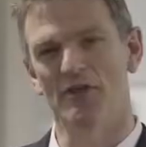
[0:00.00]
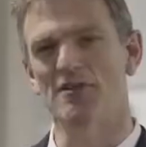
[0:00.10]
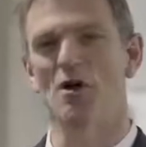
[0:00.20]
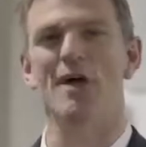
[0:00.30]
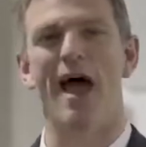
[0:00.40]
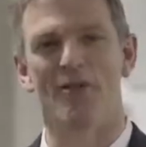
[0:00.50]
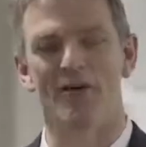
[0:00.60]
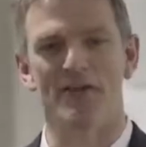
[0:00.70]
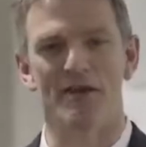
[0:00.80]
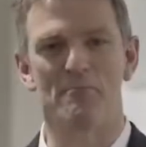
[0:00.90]
there's no doubt
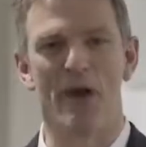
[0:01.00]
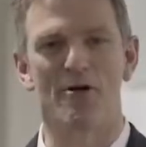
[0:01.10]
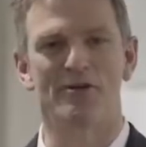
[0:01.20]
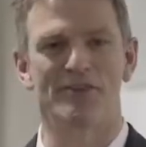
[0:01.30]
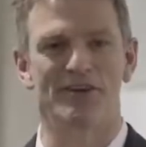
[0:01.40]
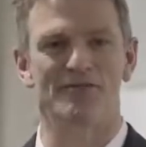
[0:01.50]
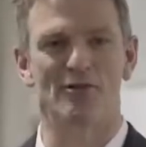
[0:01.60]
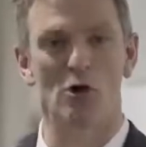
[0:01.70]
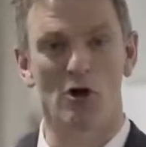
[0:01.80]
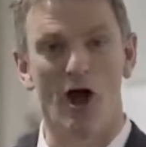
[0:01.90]
that the imperative
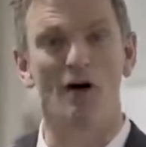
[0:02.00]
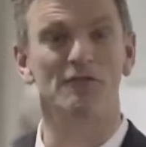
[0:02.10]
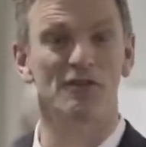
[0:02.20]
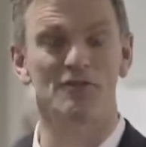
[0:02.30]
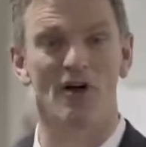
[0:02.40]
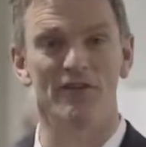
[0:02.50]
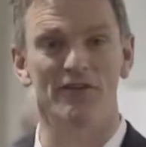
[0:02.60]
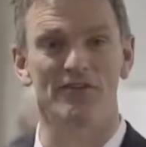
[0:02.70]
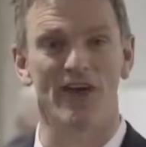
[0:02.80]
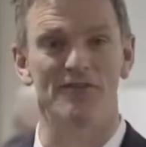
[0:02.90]
to look after the
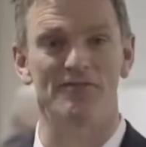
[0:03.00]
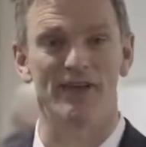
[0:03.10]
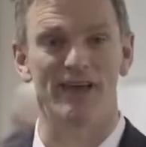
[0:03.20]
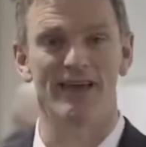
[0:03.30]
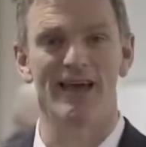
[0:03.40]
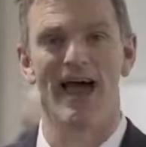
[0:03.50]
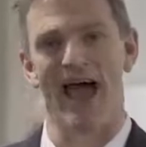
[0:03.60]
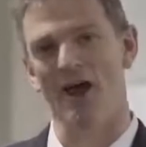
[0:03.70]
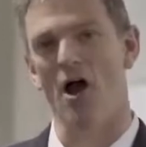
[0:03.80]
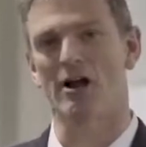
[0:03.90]
driver's safety
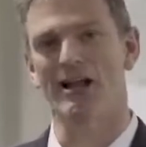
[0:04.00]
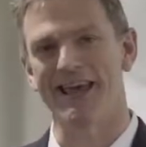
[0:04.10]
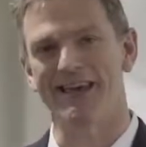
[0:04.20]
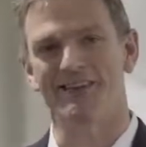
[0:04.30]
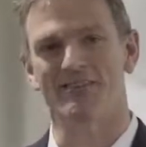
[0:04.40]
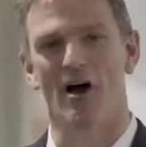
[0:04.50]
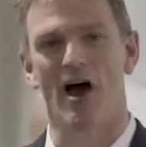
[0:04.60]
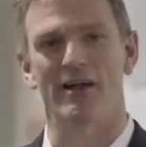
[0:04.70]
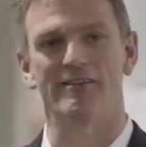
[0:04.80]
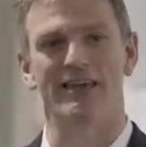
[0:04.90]
and our clear
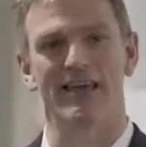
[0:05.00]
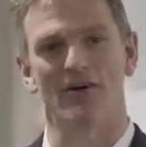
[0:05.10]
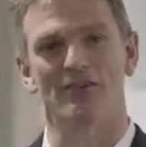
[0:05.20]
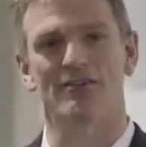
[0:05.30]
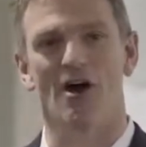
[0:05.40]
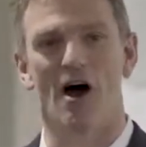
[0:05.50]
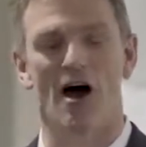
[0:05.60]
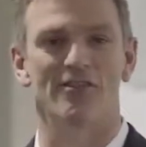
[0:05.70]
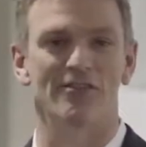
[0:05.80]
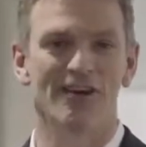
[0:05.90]
desire to give us
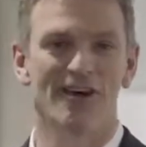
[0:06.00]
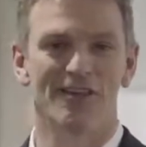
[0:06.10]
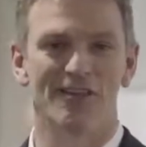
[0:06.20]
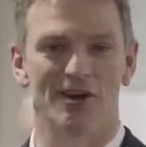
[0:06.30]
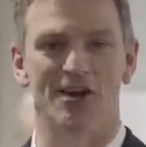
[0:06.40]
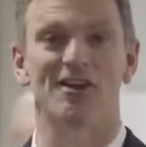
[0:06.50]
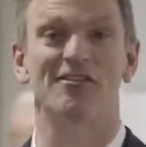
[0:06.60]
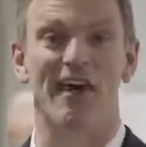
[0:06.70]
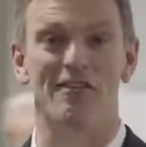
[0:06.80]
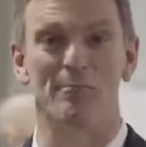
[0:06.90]
cars that are going to
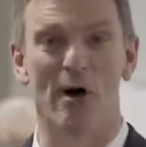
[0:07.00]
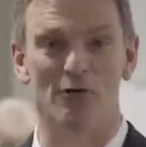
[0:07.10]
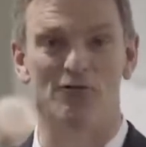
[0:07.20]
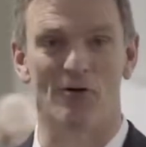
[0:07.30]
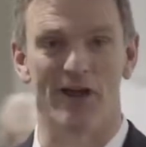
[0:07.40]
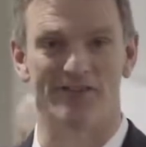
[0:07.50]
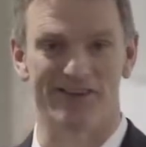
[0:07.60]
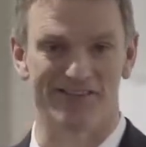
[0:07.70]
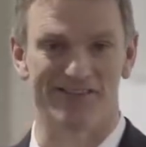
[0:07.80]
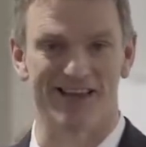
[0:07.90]
set the pulse
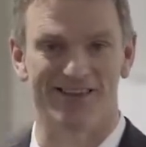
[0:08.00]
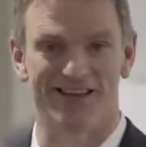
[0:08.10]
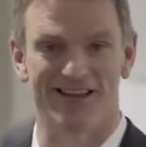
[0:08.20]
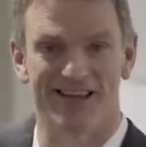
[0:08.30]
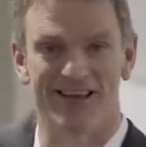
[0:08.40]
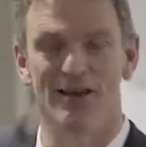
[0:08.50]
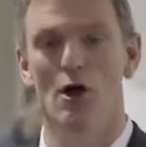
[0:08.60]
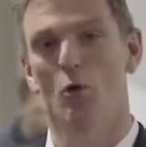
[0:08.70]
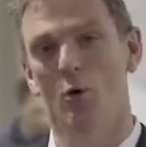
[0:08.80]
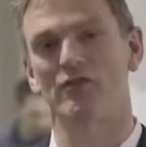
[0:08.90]
racing aesthetically
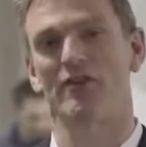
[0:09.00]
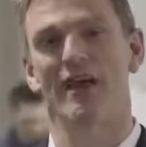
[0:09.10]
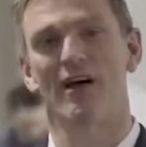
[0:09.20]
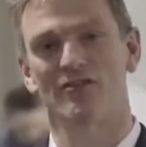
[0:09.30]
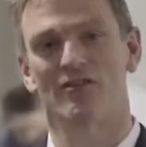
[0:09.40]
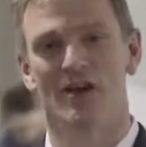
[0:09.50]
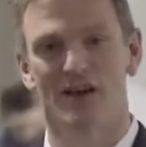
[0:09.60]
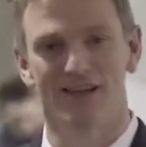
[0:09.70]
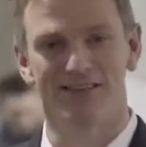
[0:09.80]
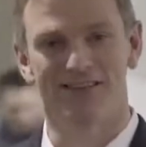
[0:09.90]
will see us
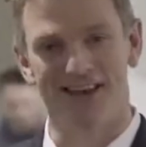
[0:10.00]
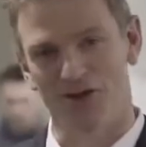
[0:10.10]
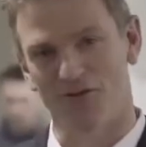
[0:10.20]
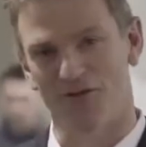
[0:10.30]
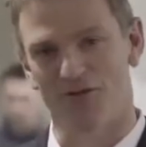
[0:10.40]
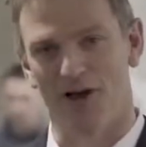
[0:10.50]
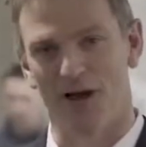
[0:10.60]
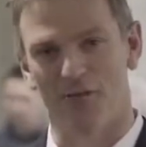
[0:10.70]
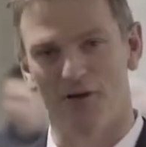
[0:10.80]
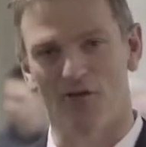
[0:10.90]
continue to
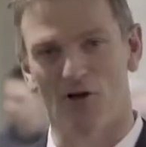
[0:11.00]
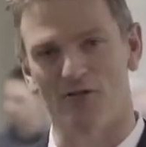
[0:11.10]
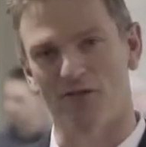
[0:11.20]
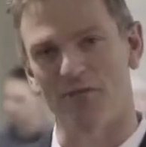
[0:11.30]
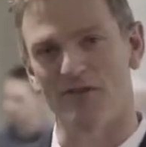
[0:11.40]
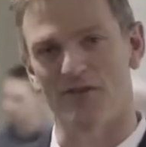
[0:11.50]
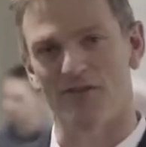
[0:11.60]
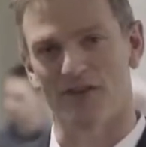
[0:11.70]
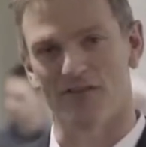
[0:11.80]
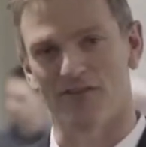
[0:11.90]
develop this concept in the
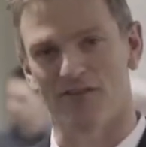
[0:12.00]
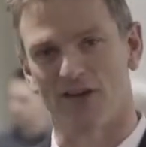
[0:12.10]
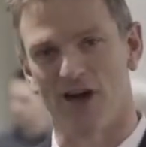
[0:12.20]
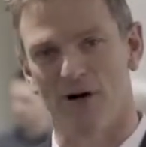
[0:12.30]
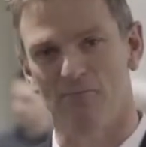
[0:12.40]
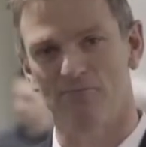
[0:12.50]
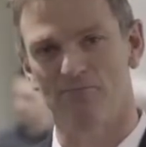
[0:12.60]
seasons to come.